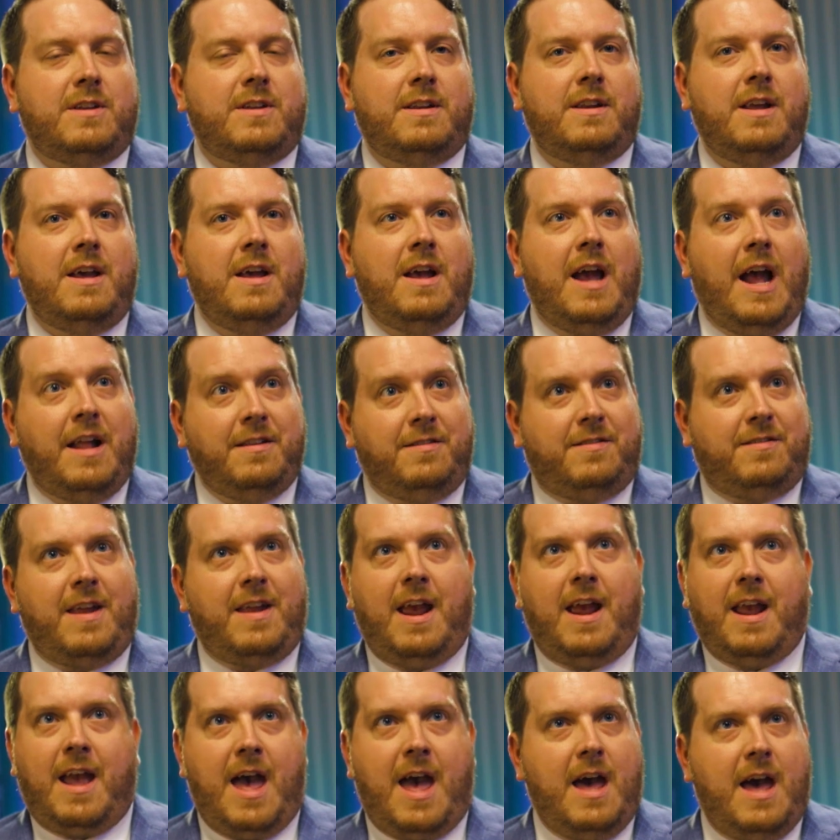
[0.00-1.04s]
And, and
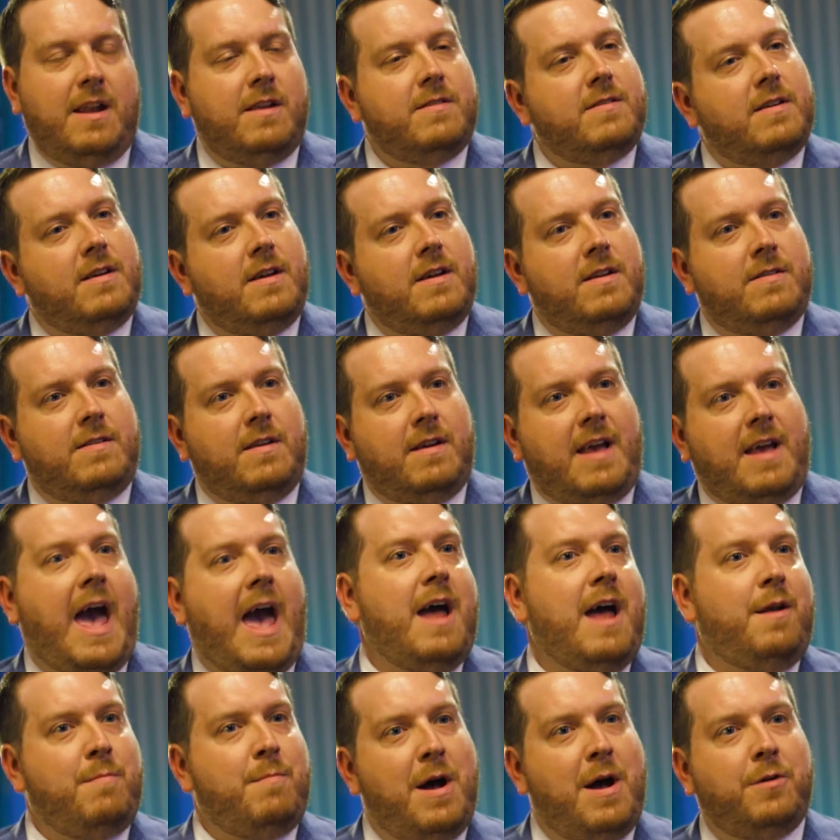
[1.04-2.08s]
staying ahead is a, is a
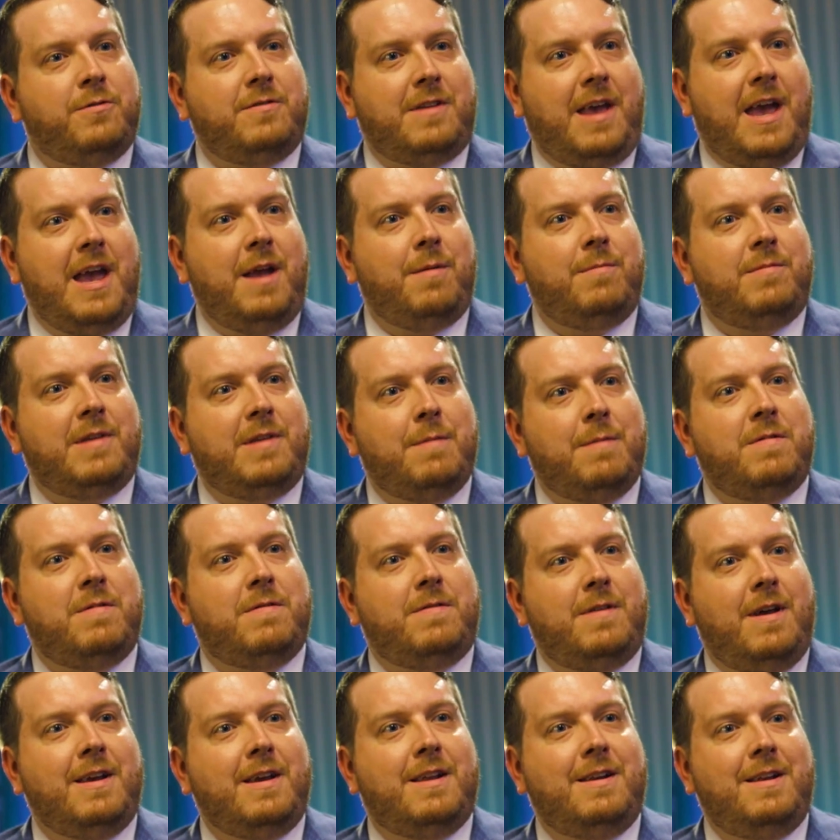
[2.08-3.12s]
cat and mouse game type of
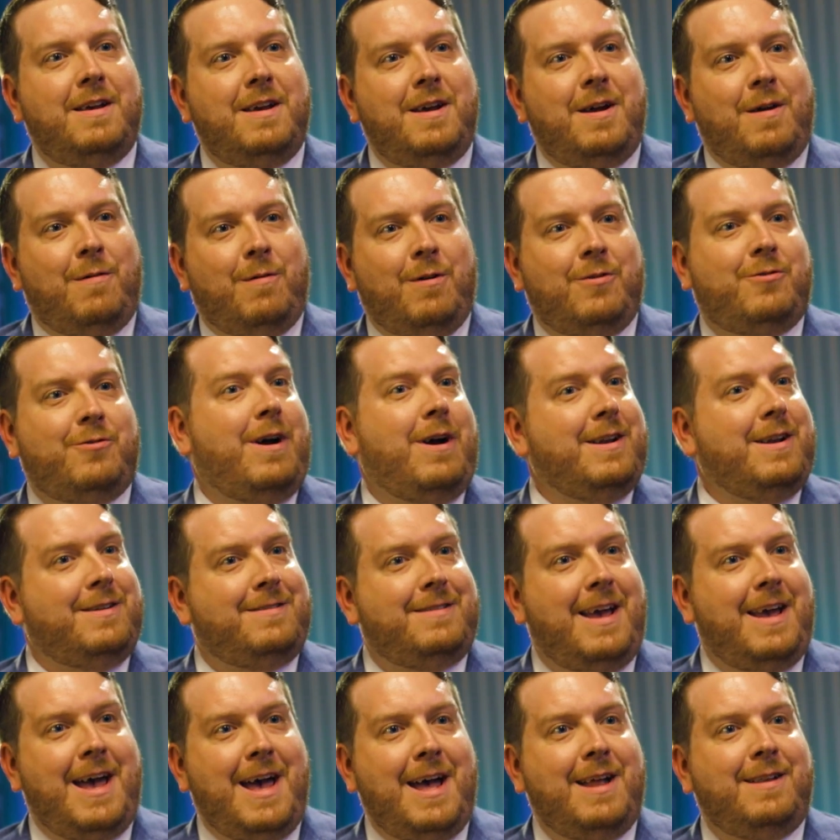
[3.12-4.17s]
thing. And we're trying to
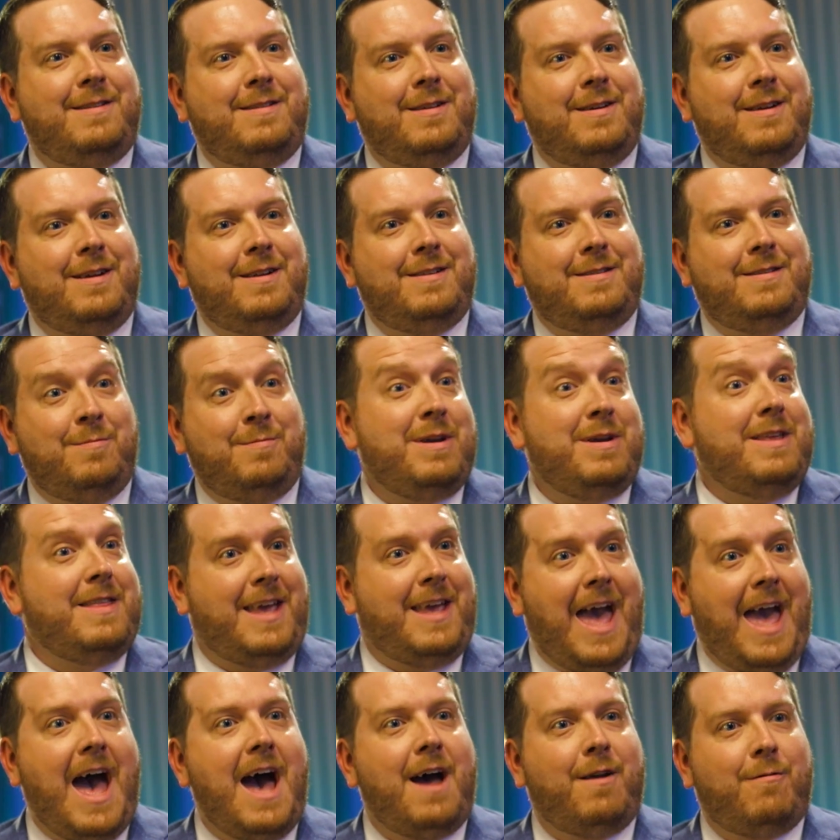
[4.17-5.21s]
stay ahead to, to be the
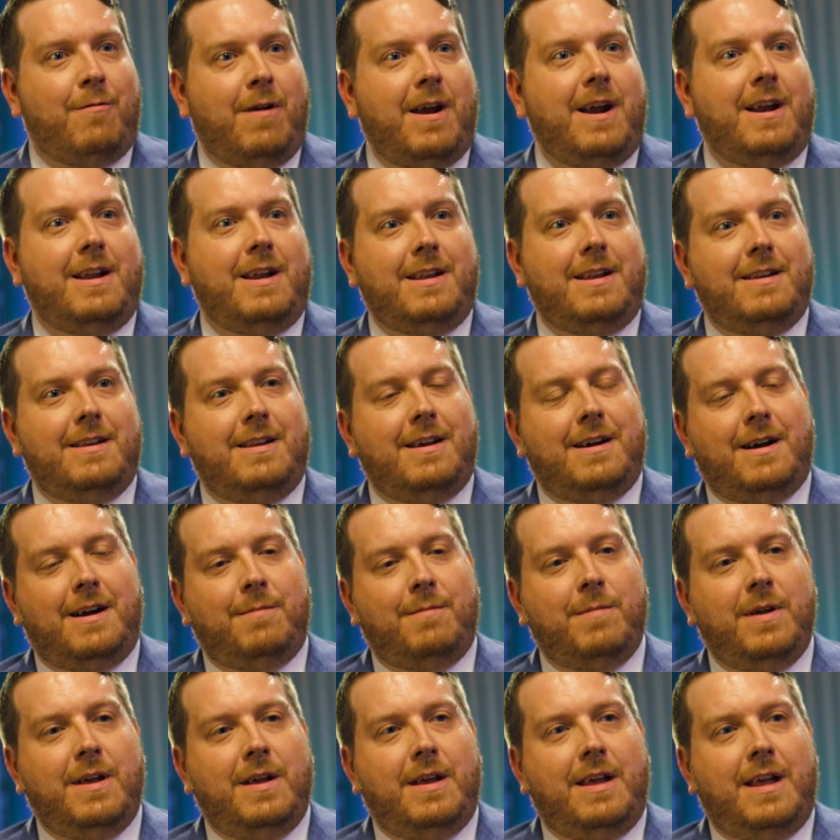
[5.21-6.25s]
cat, right? And,
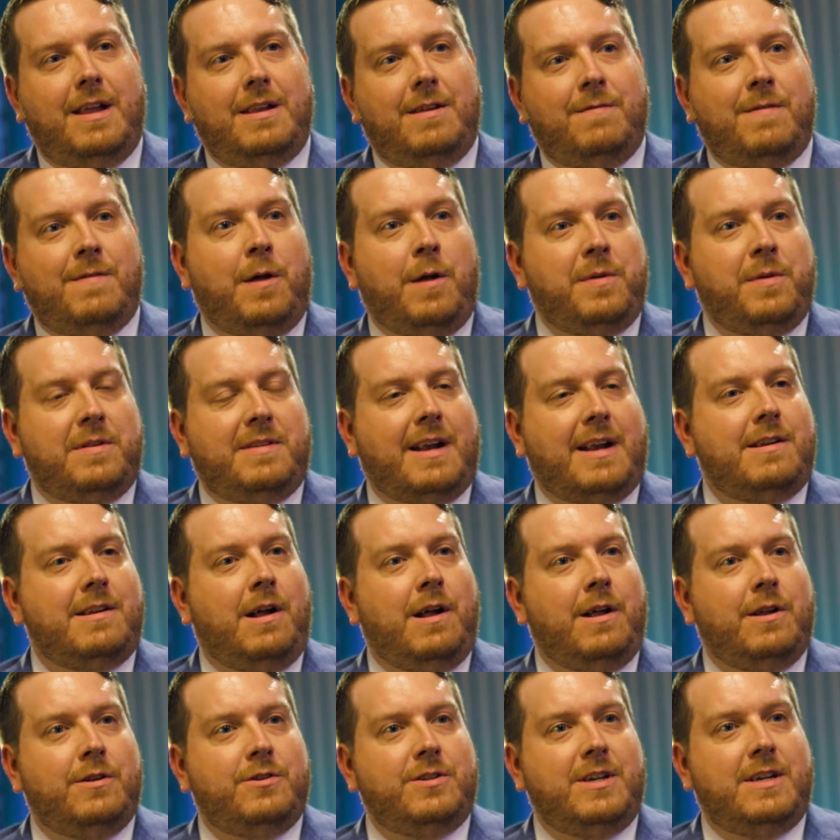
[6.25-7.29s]
um, and develop the
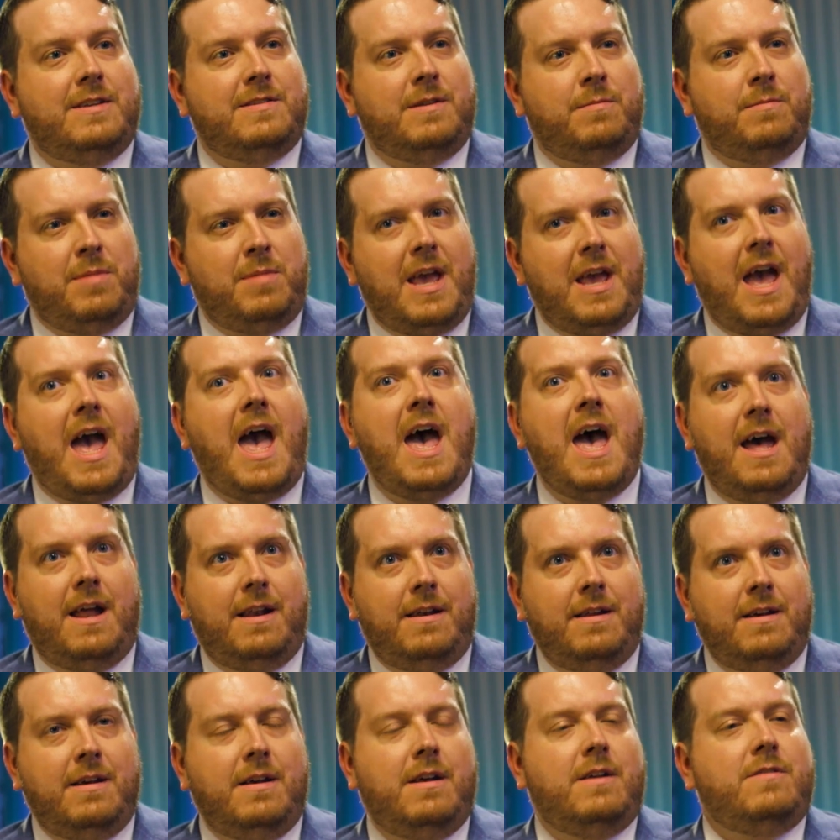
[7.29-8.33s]
technologies and be
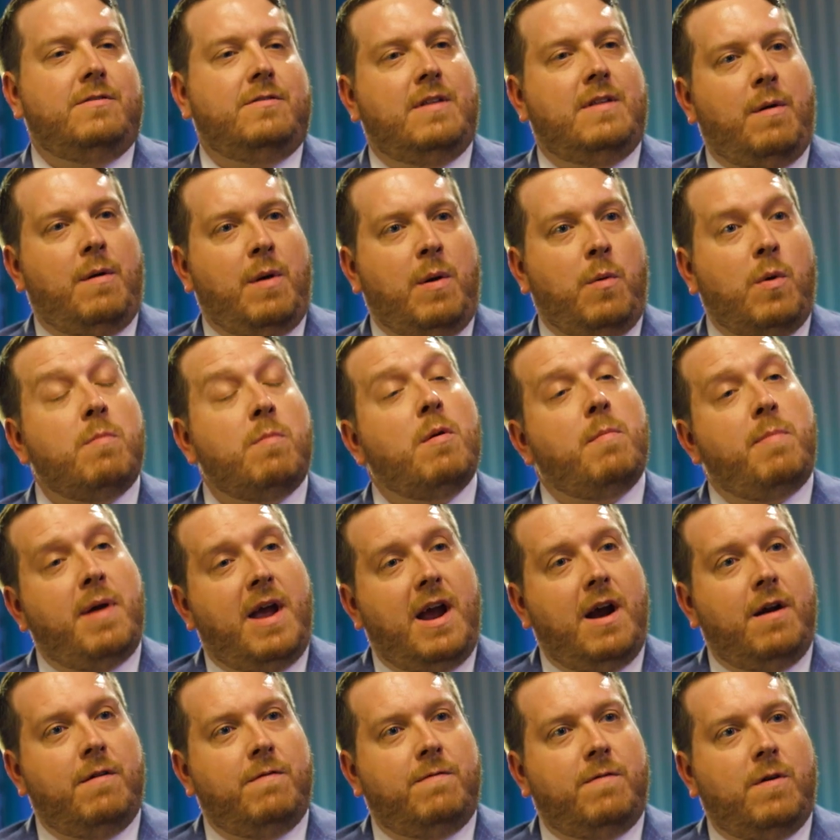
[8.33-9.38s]
ahead, so that way we're
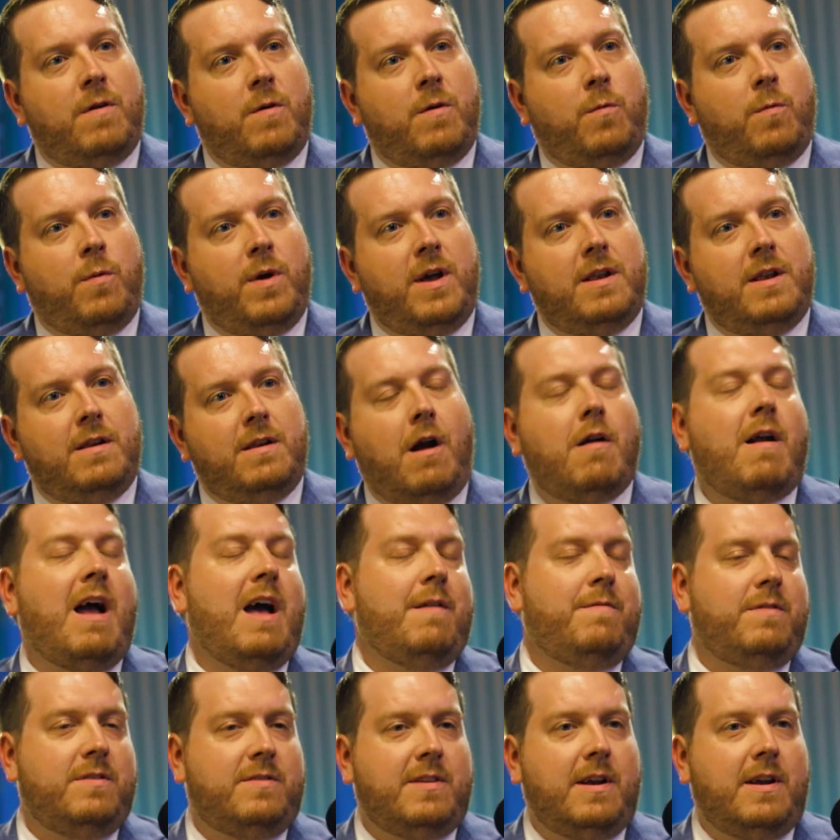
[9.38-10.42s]
prepared for when our
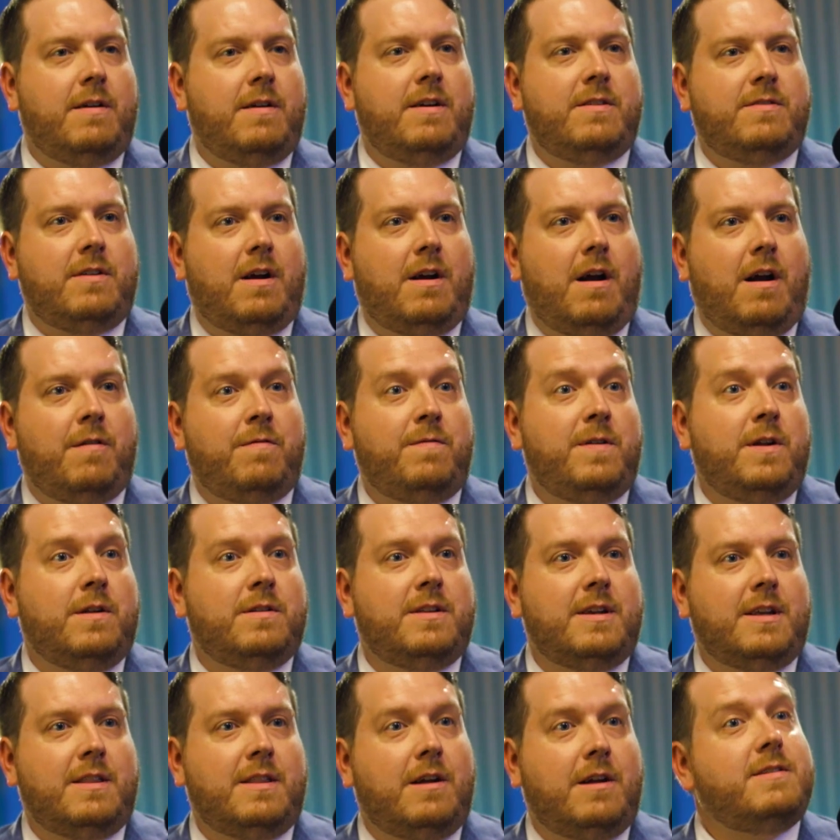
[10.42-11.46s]
adversaries are, are
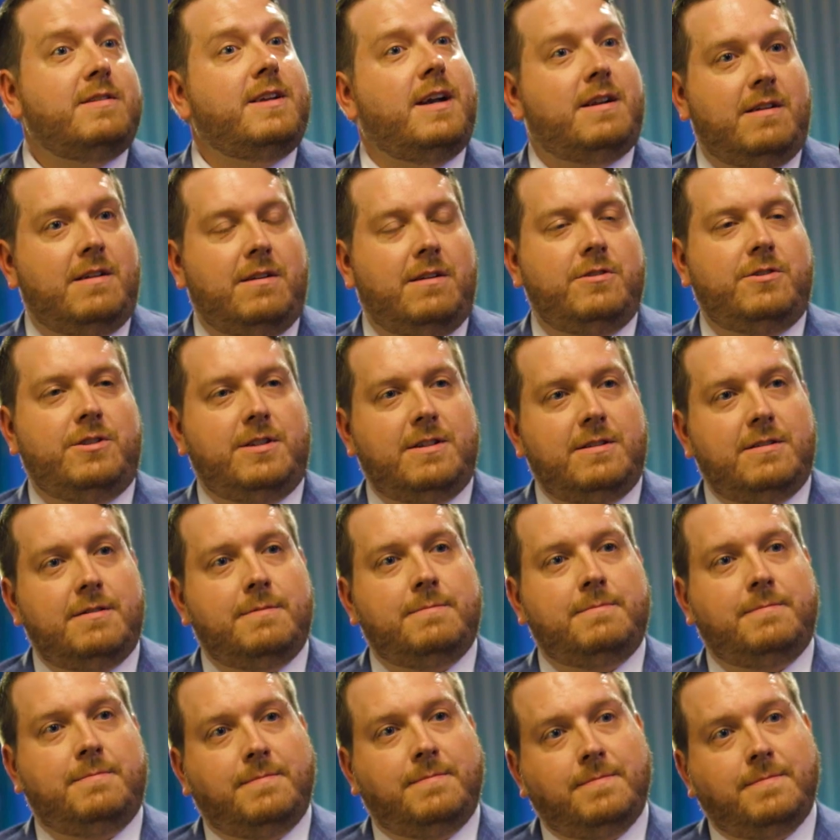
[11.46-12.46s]
fielding their technologies.